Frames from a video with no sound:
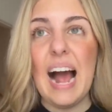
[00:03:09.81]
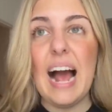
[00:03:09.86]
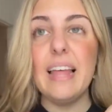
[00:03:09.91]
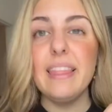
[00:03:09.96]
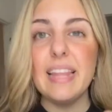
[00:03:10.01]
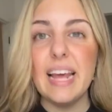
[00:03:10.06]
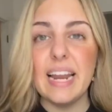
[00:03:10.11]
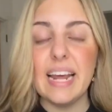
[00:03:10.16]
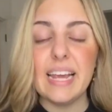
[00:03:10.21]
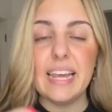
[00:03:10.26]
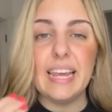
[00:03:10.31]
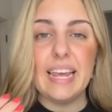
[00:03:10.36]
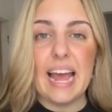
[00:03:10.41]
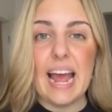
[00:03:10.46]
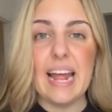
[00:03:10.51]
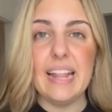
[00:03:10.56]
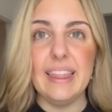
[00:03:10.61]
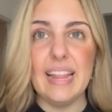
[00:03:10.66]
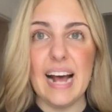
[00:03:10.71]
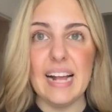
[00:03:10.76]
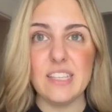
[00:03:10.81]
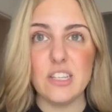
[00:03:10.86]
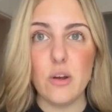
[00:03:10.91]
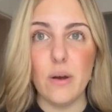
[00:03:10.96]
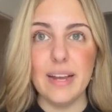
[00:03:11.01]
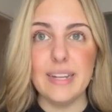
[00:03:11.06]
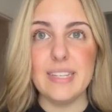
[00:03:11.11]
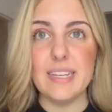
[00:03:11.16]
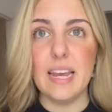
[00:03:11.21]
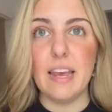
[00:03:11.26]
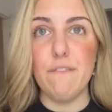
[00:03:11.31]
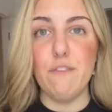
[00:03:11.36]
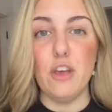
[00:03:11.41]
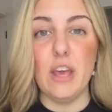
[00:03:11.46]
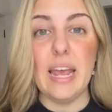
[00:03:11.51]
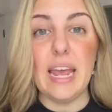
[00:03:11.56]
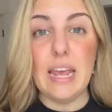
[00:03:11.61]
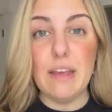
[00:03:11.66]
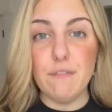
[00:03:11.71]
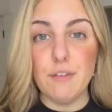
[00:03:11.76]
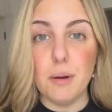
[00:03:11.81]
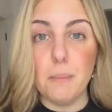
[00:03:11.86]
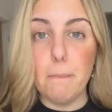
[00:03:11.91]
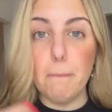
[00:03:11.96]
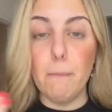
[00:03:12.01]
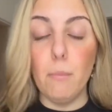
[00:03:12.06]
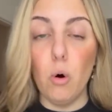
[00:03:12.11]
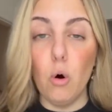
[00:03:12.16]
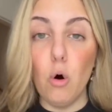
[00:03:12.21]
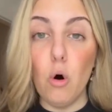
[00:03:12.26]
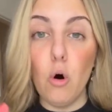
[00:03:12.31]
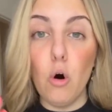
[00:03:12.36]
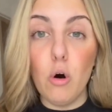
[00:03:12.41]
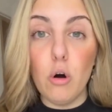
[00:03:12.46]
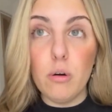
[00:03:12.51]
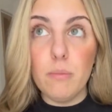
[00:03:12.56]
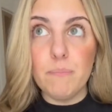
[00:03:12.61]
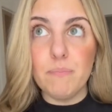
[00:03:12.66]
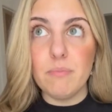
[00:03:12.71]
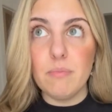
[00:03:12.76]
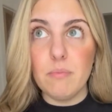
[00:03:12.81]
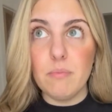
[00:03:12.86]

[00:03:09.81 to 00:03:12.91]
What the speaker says: And then again, that's going to give you even more